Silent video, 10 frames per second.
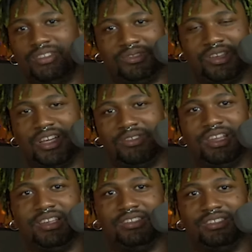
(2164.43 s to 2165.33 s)
some songs with
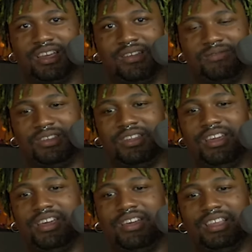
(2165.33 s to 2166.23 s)
us and stuff, and
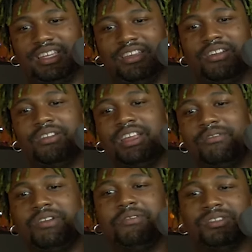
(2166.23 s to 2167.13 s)
like you know,
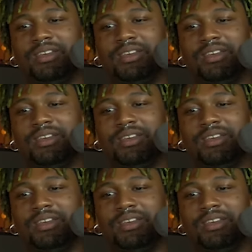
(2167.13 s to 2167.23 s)
it was